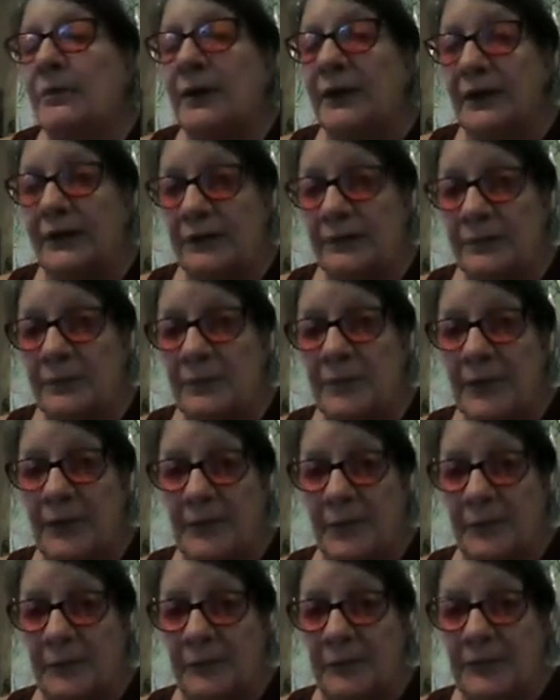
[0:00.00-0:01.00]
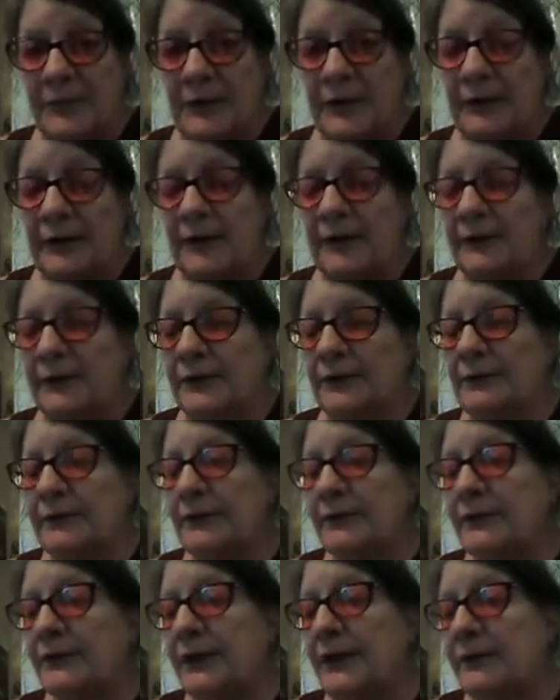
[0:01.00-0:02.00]
but it's a minimum of ten
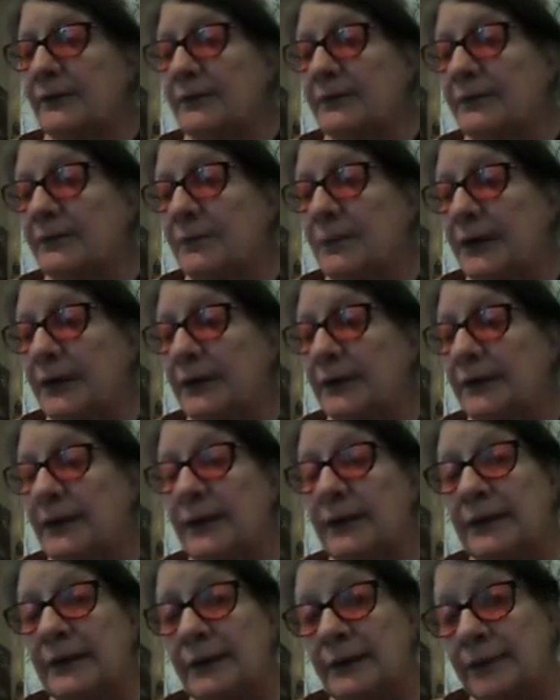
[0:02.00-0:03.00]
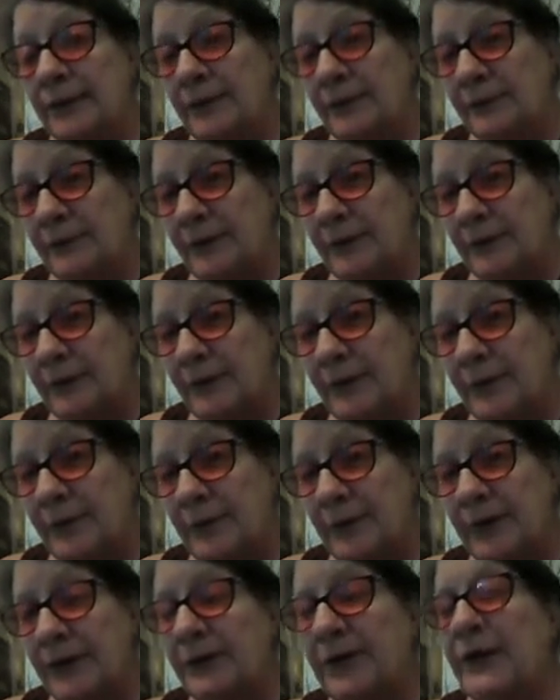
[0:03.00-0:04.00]
dollars that you have to spend, and then you get free
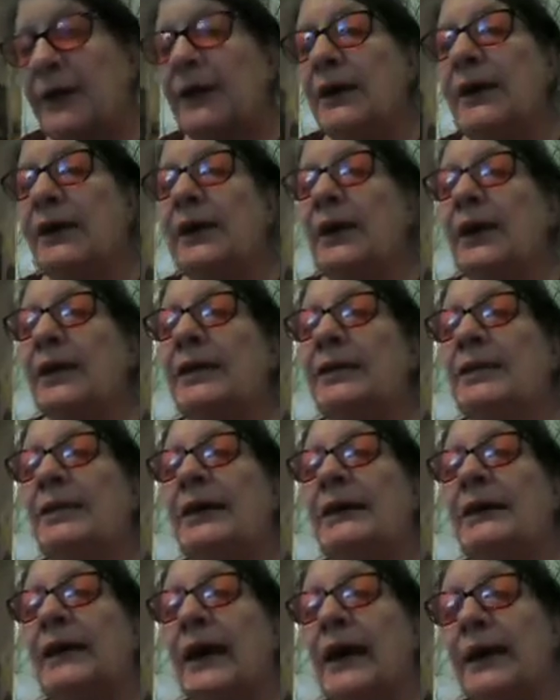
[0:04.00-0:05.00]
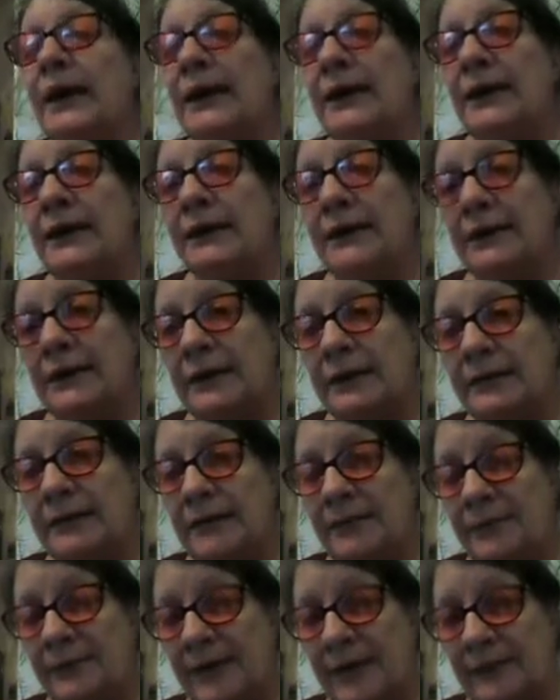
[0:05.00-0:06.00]
shipping, and then I get
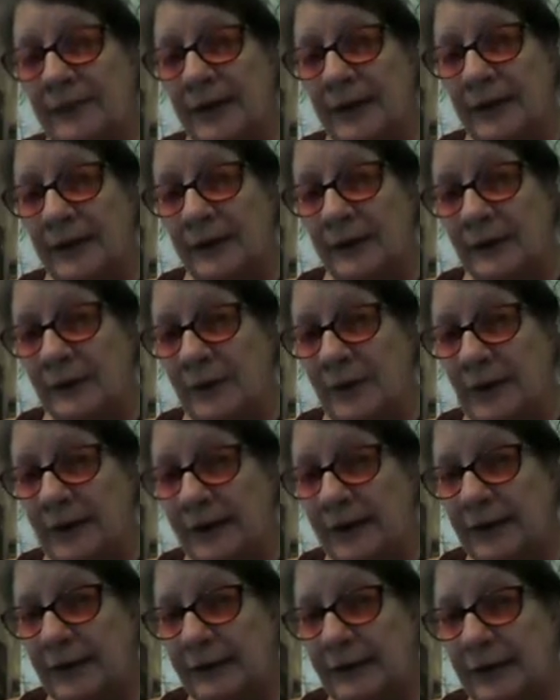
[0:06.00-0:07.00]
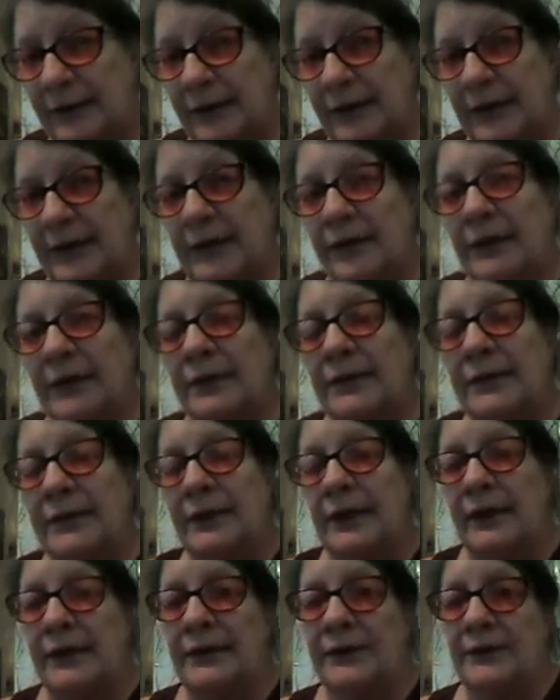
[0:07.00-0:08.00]
a five dollar credit
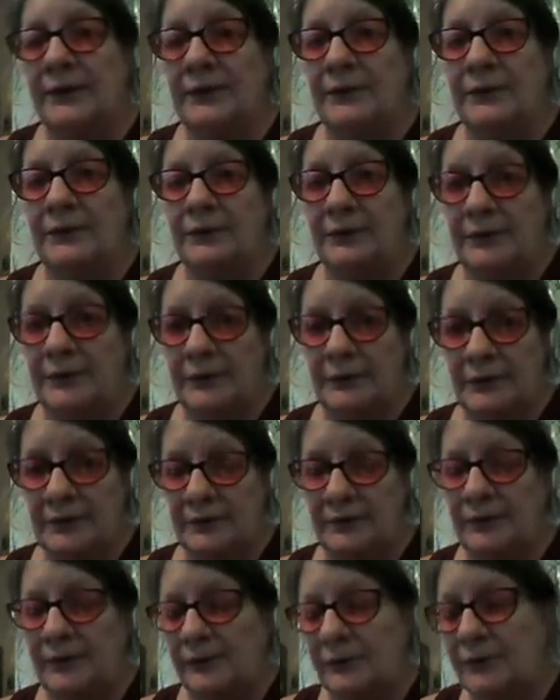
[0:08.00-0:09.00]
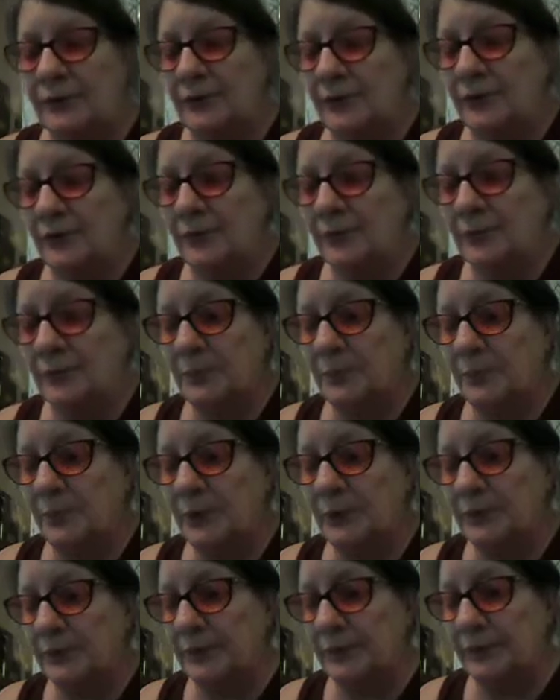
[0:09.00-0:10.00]
that I can use towards future
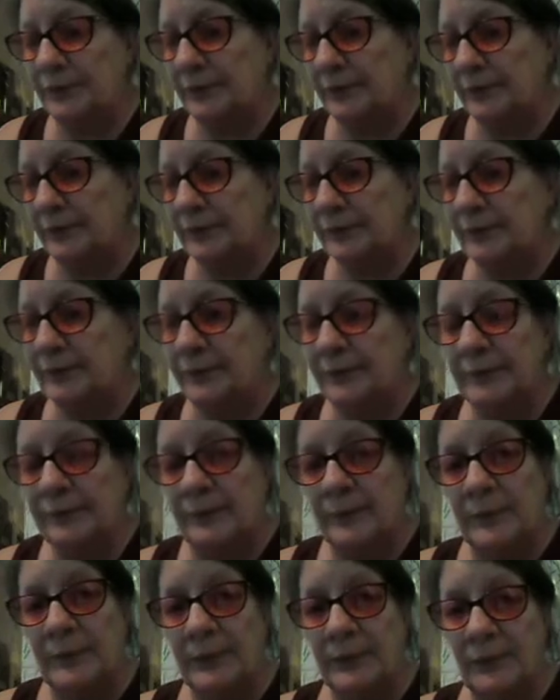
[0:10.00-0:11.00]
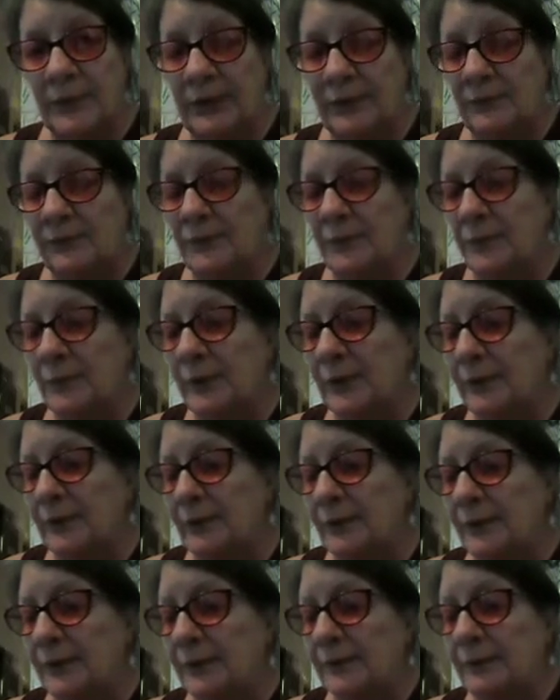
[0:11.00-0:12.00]
purchases. So it's a win-win for
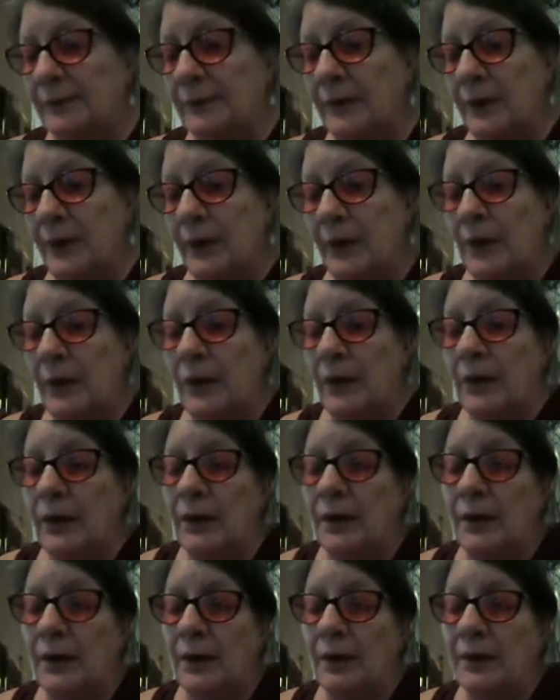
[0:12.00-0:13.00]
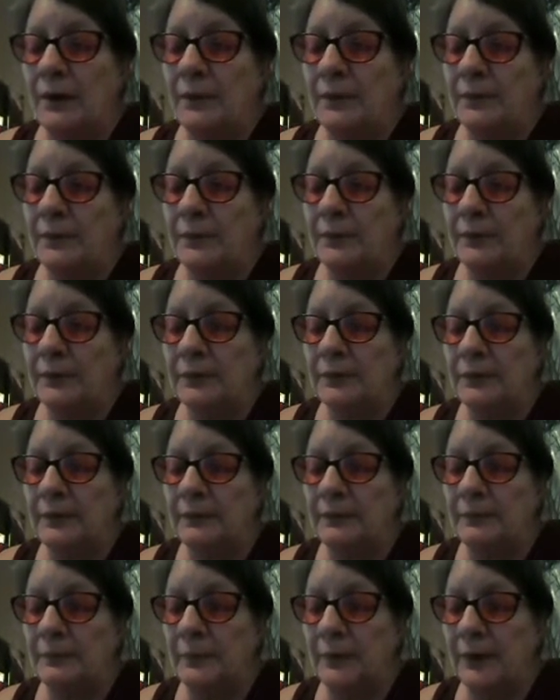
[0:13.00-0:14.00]
both of us. Um,
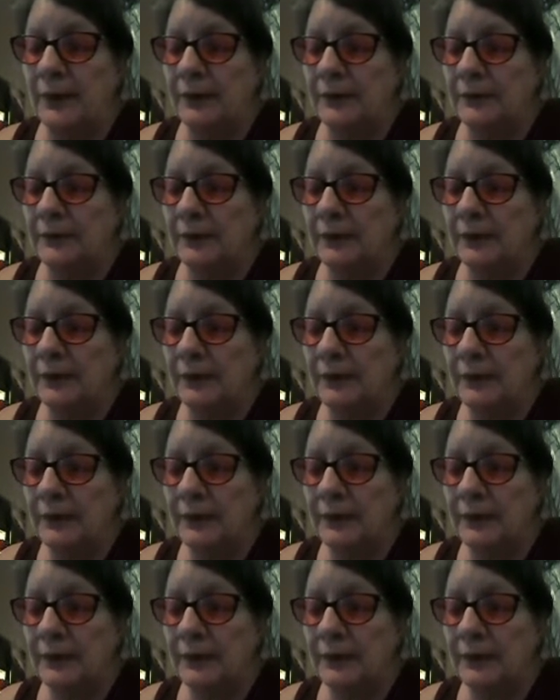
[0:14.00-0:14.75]
this one,